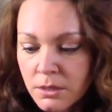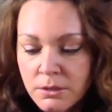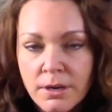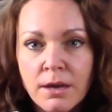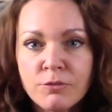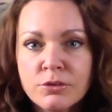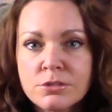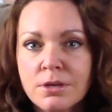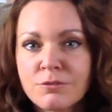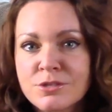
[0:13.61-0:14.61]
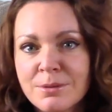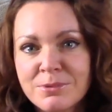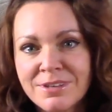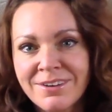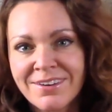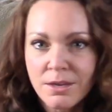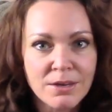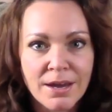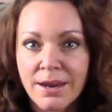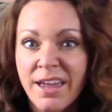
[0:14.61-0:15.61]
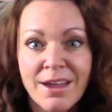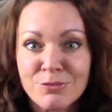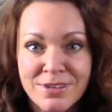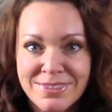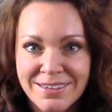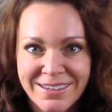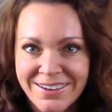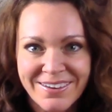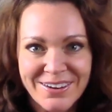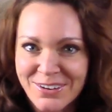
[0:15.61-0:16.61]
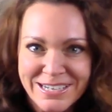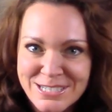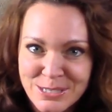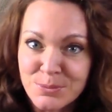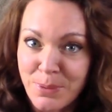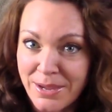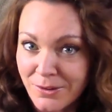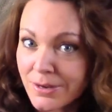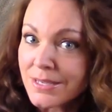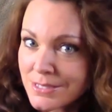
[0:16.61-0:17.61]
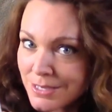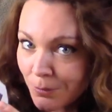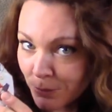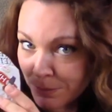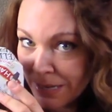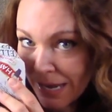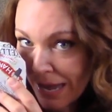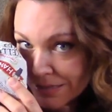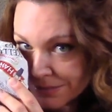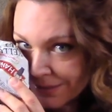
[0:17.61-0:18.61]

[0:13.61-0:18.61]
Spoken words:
you have yourself some dinner. You got everything here at Gretchen's Bakery. Stick with me, guys.